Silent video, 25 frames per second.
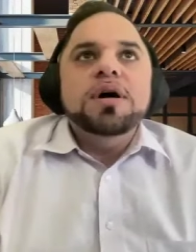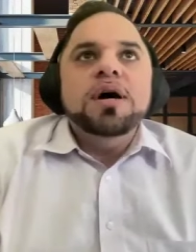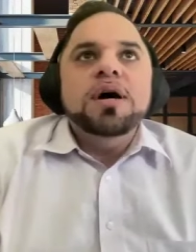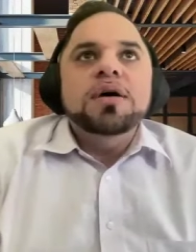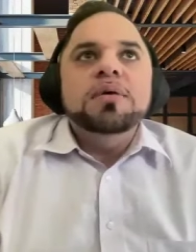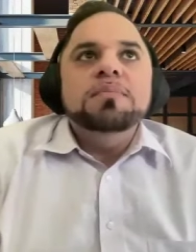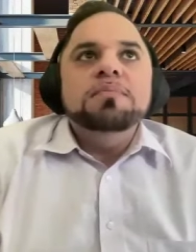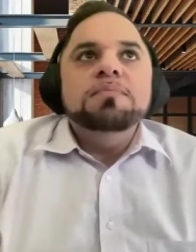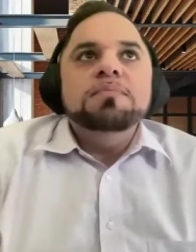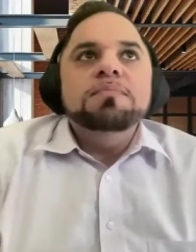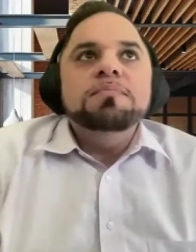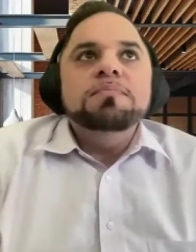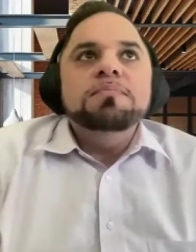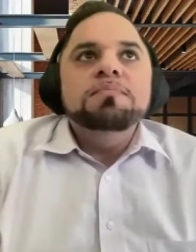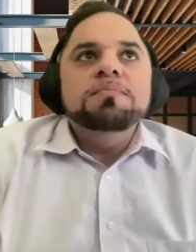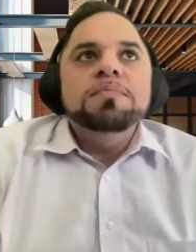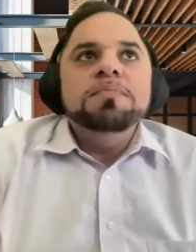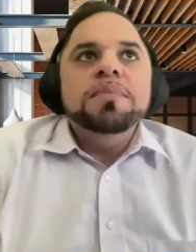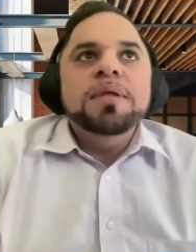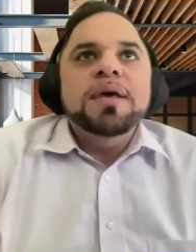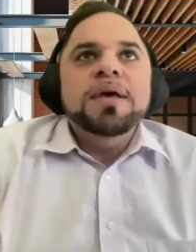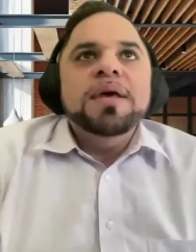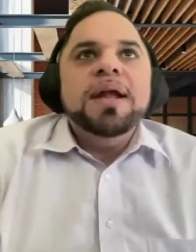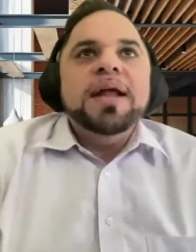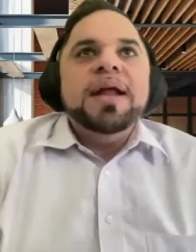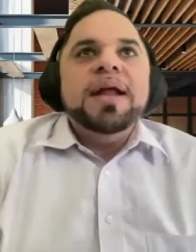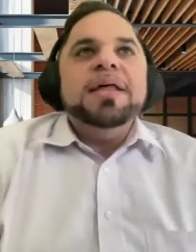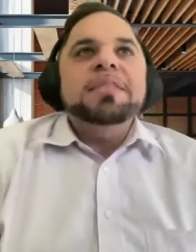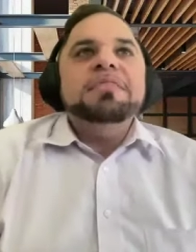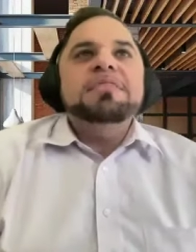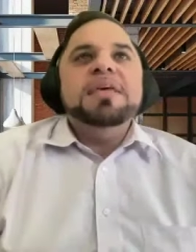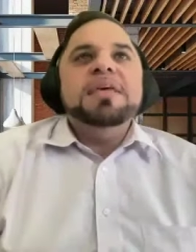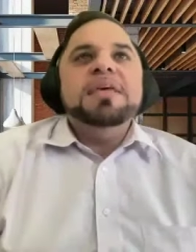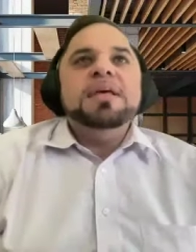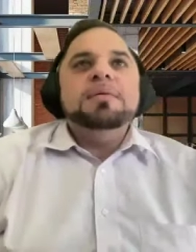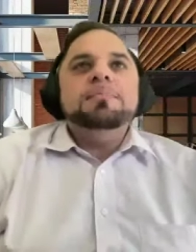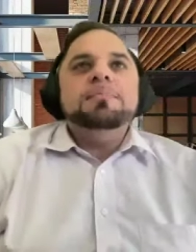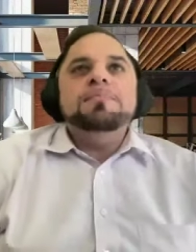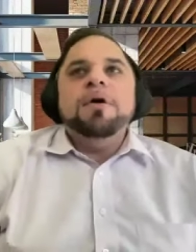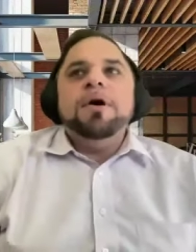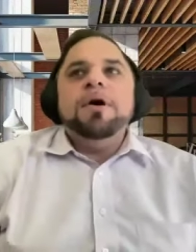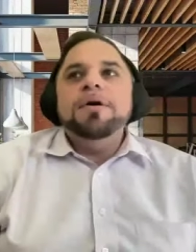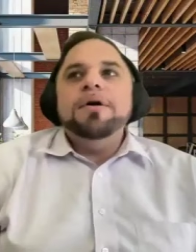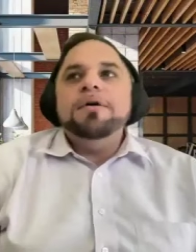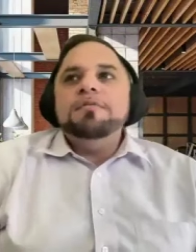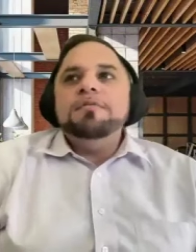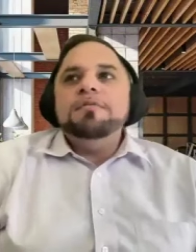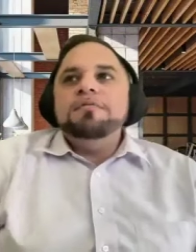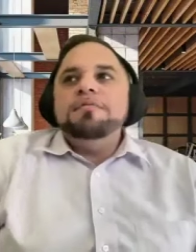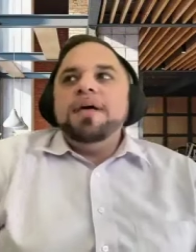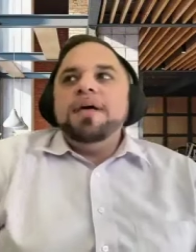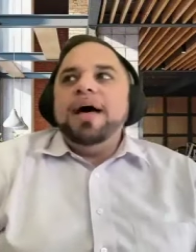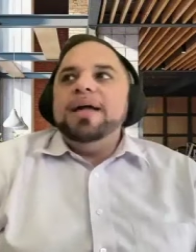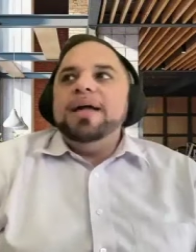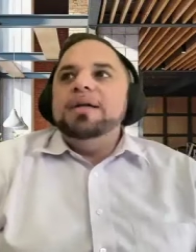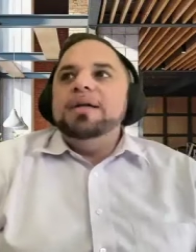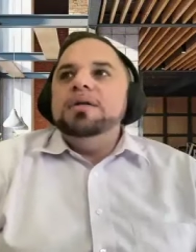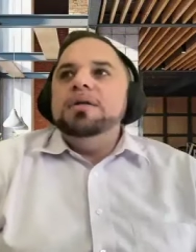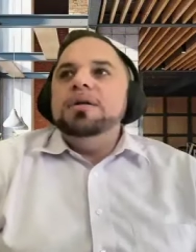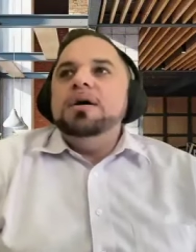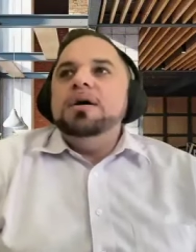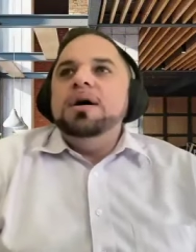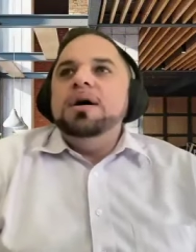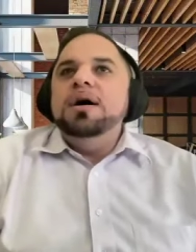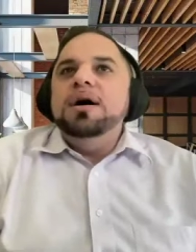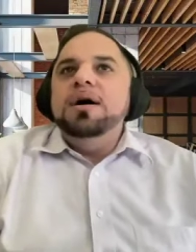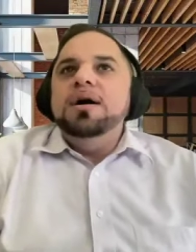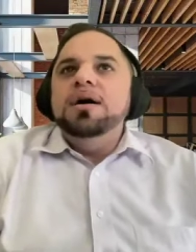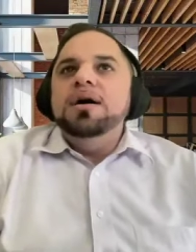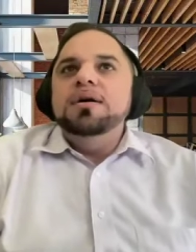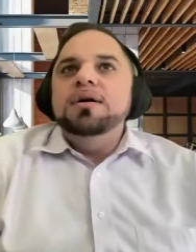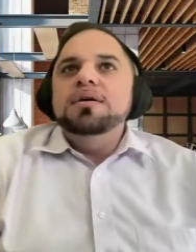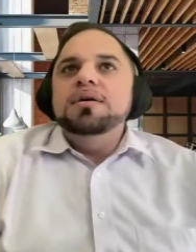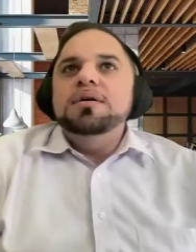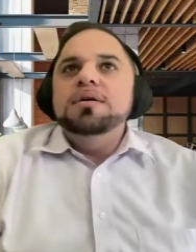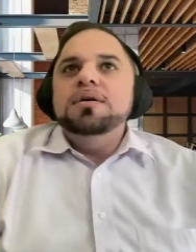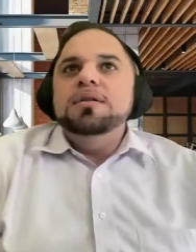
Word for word: Um, and I, I think part of that, uh,